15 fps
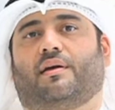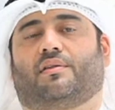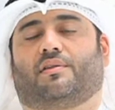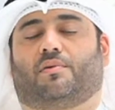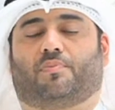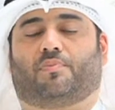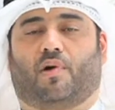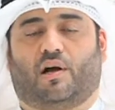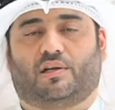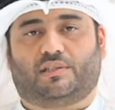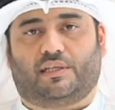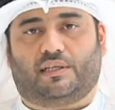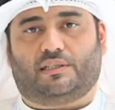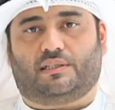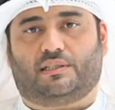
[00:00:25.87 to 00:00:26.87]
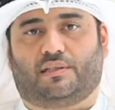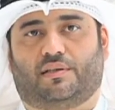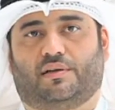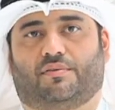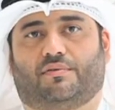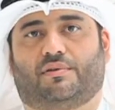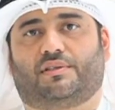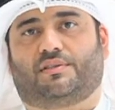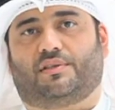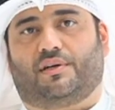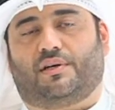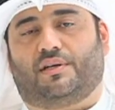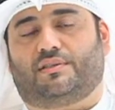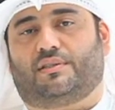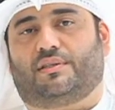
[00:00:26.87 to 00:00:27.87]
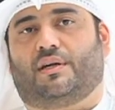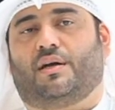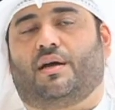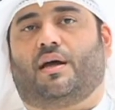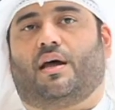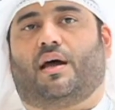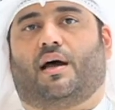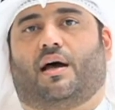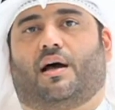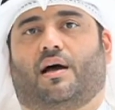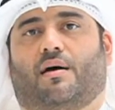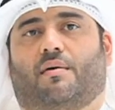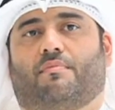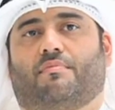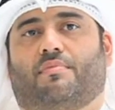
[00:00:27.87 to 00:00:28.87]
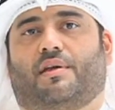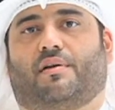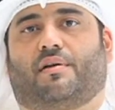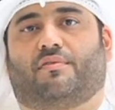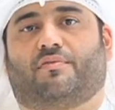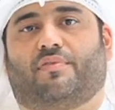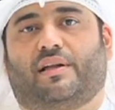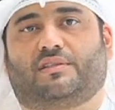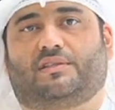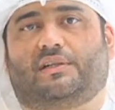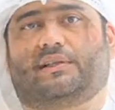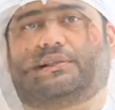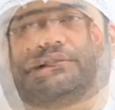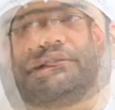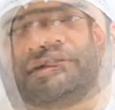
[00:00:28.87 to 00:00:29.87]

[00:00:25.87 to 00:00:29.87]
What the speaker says: their projects, their research, their inventions.